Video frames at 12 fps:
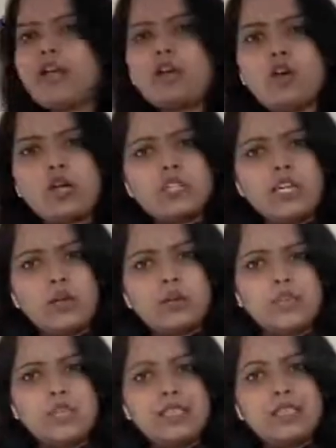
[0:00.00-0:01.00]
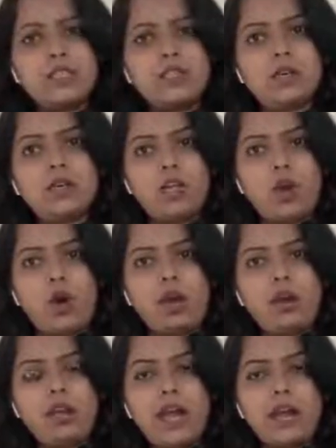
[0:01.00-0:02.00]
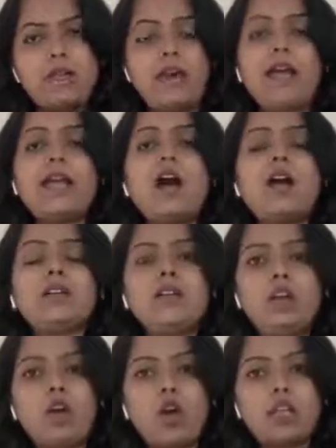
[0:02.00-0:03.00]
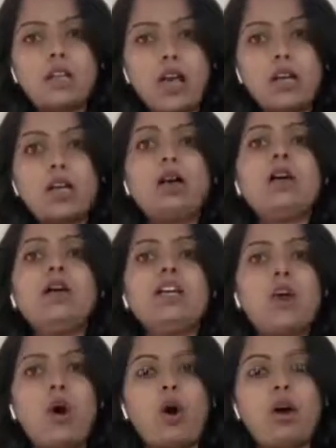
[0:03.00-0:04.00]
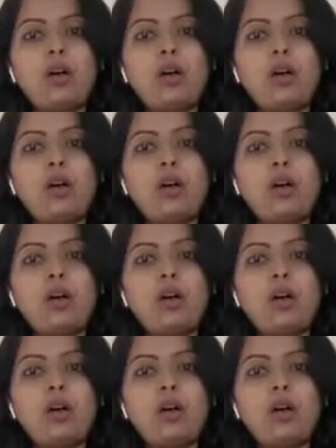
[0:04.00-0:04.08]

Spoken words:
Constitution is the law and why other laws are a law?